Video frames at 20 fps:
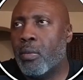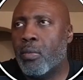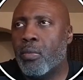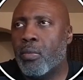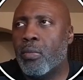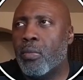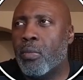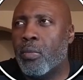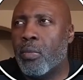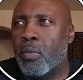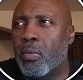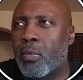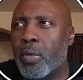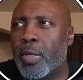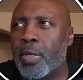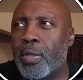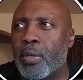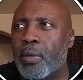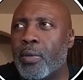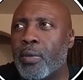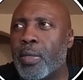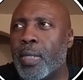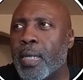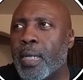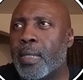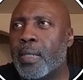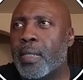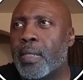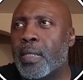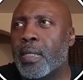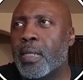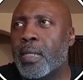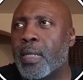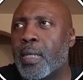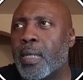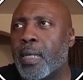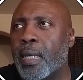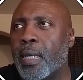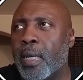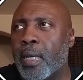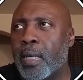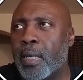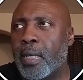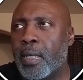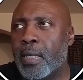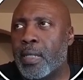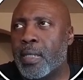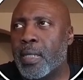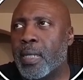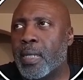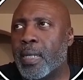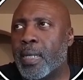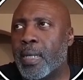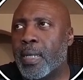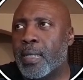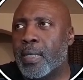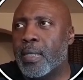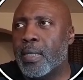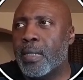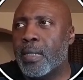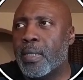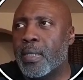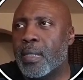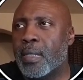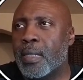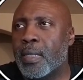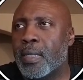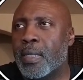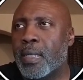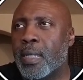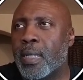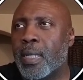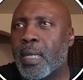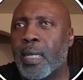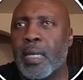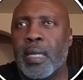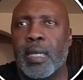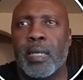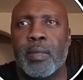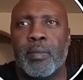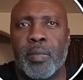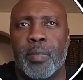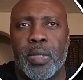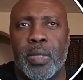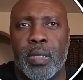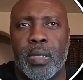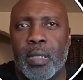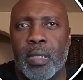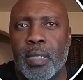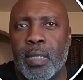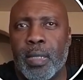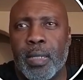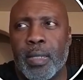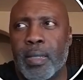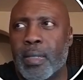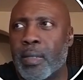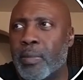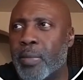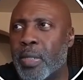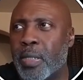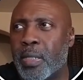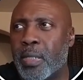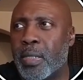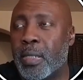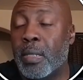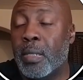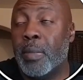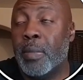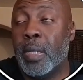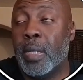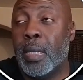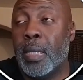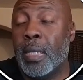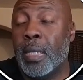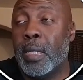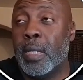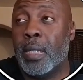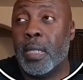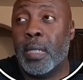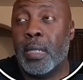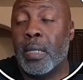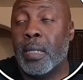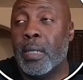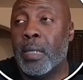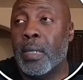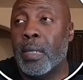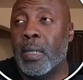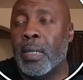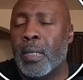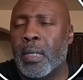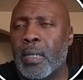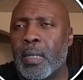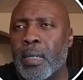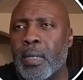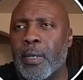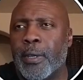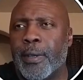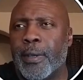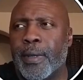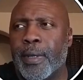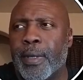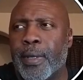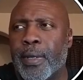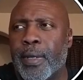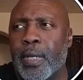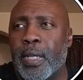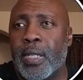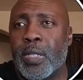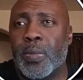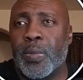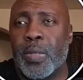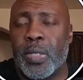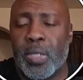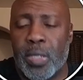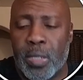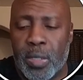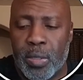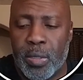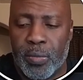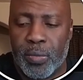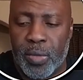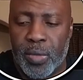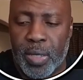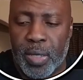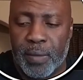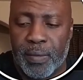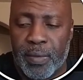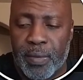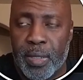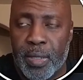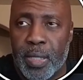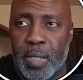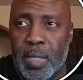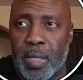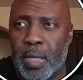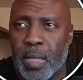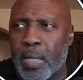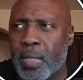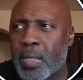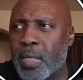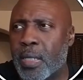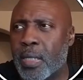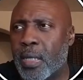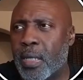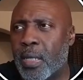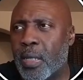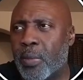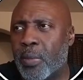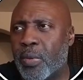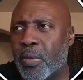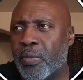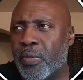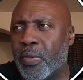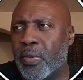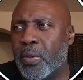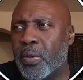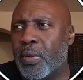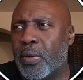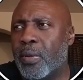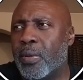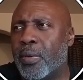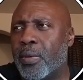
When you look at a result like this, it can be a little bit intimidating, especially if you haven't seen it before.